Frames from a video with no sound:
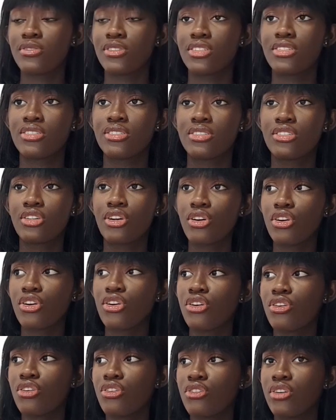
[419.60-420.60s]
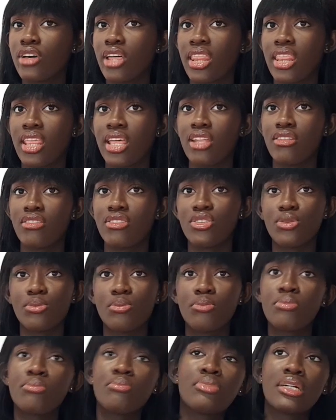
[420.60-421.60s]
of a circle, and then you
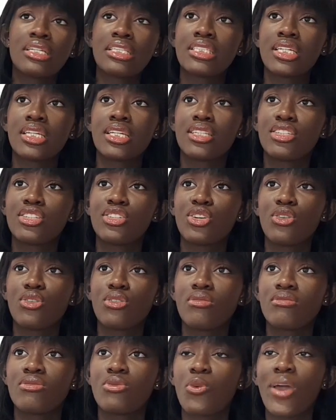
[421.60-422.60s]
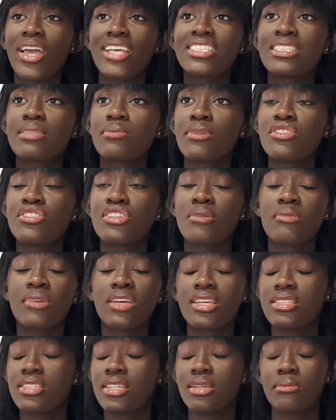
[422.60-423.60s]
put in your waist
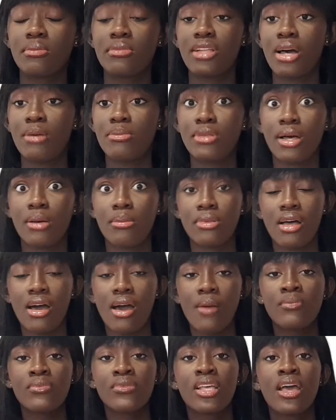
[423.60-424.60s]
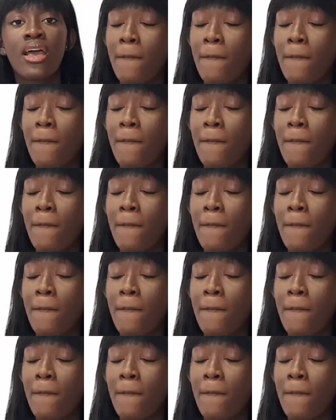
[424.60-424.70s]
measurements and blah blah blah.